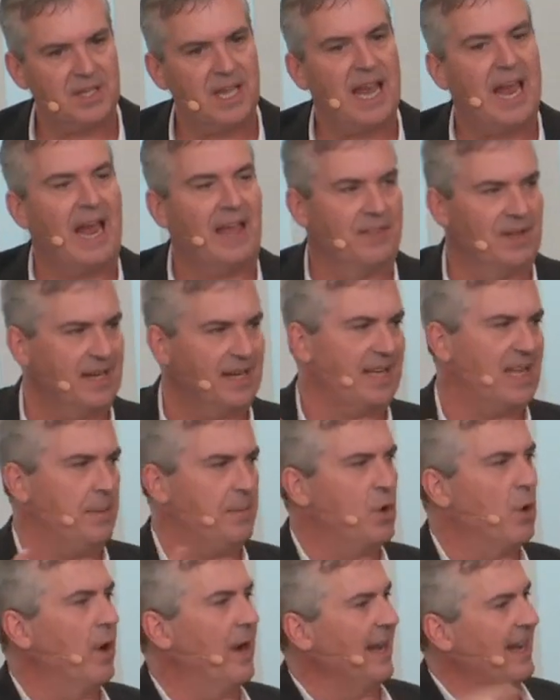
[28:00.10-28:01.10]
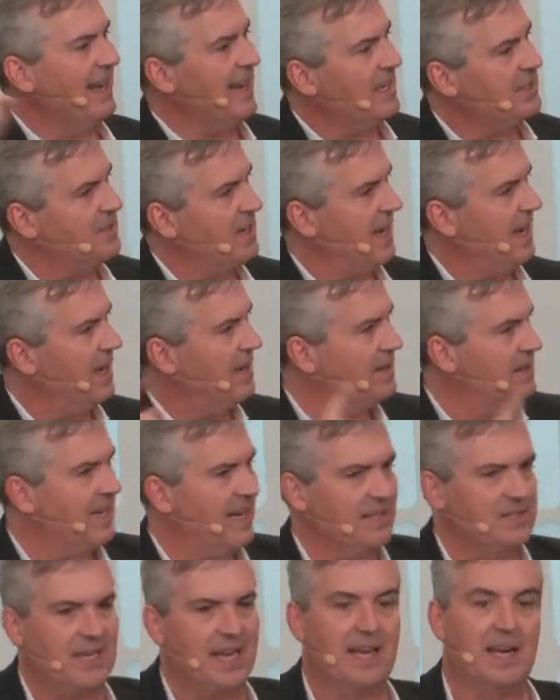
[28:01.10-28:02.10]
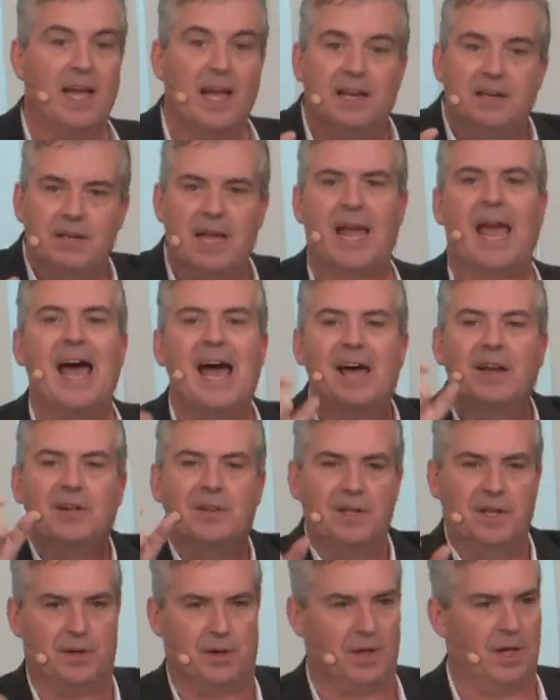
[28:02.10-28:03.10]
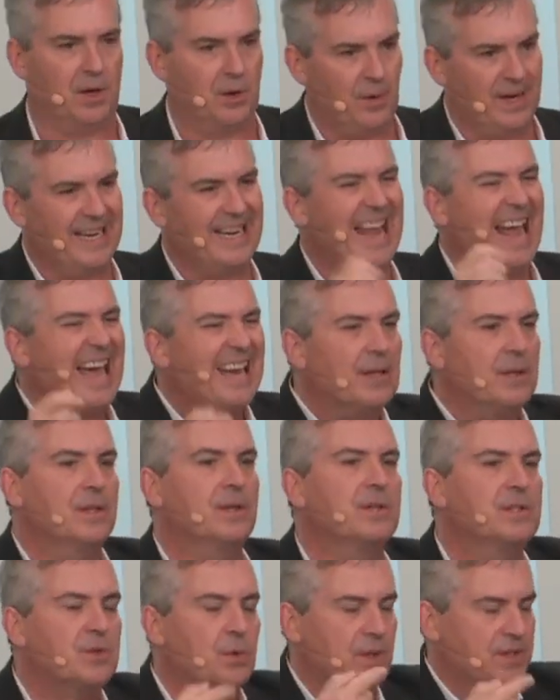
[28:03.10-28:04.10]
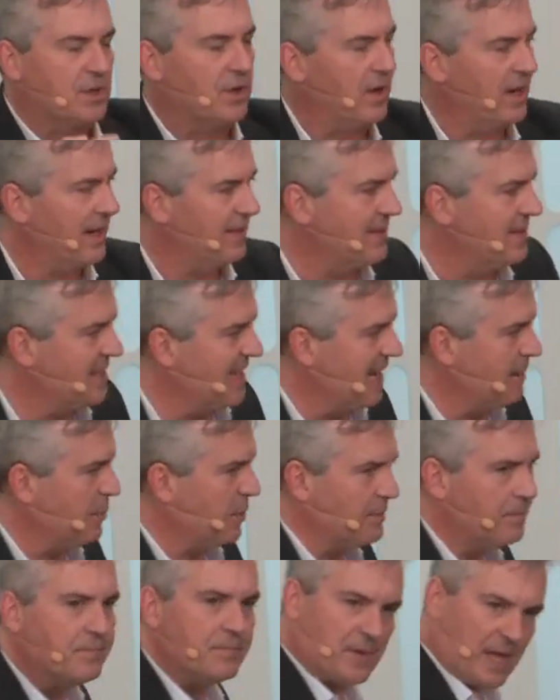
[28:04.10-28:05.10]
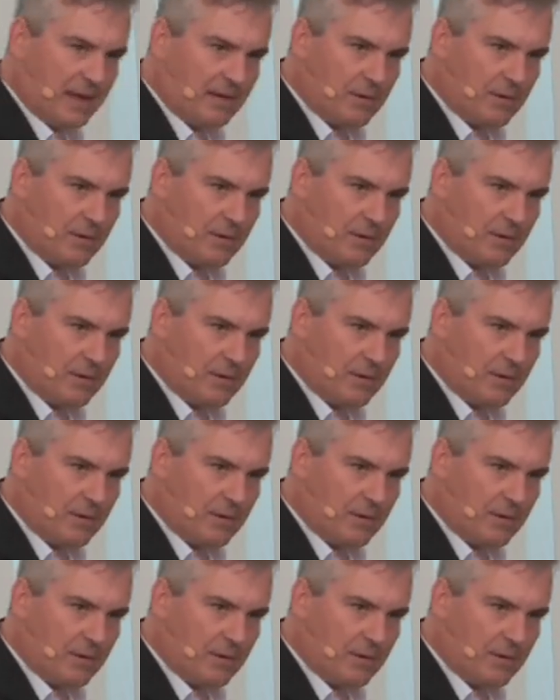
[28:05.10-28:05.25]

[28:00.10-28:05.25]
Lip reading: and then keep going yes and add a little. Agree and add a little to what's already on the table. Okay, go